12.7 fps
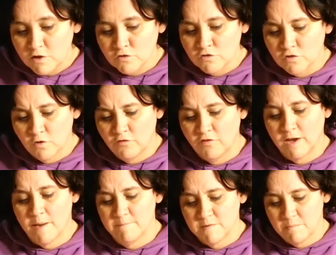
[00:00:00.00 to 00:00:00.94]
So if it
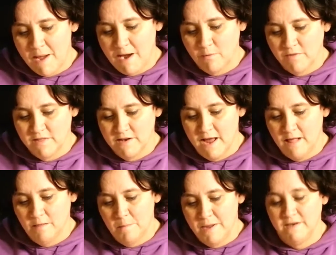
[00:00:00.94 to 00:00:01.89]
comes back with an
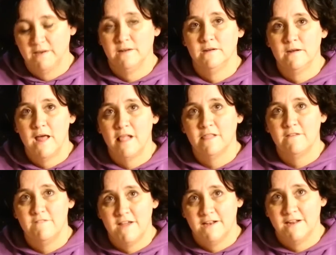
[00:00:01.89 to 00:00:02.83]
elevated
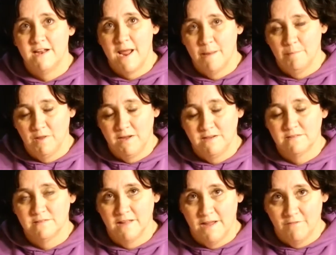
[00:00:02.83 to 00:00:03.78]

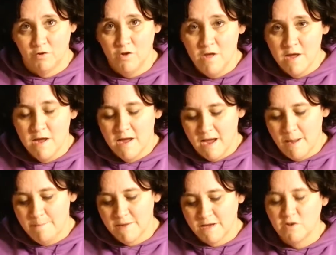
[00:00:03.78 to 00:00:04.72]
Amylase level,
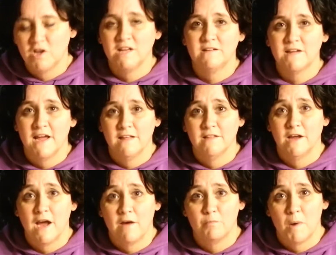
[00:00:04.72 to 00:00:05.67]
it could indicate that
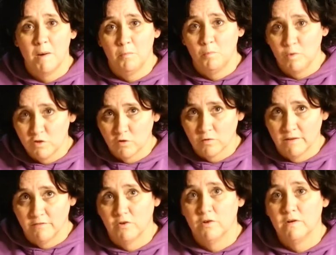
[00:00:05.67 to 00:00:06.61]
you have a problem with your
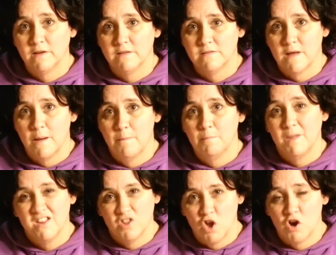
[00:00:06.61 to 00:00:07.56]
liver. It's
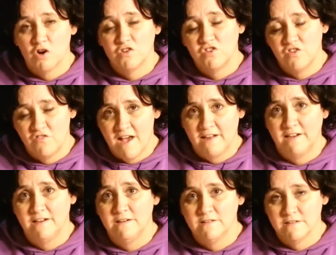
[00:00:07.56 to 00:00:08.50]
enlarged,
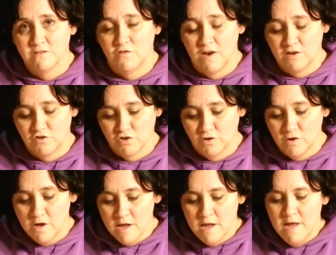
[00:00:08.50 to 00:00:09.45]
fatty,
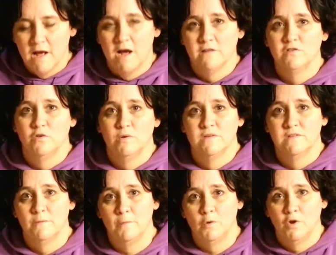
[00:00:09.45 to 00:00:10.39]
dysfunctional. Also
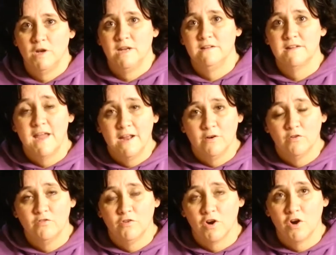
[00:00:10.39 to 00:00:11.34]
is a good indicator
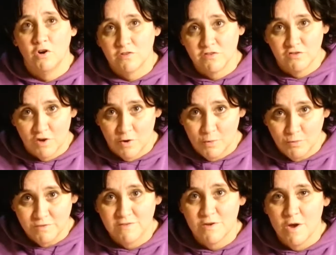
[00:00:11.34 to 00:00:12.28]
for
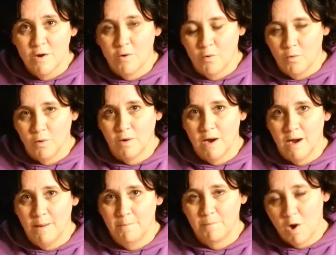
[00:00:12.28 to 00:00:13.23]
gallstones or
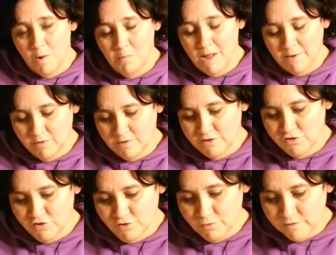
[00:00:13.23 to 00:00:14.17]
gallbladder
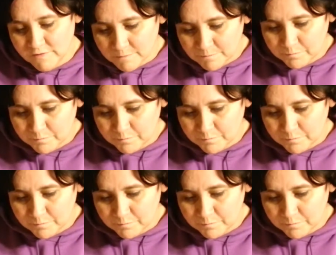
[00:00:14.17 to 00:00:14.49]
issues.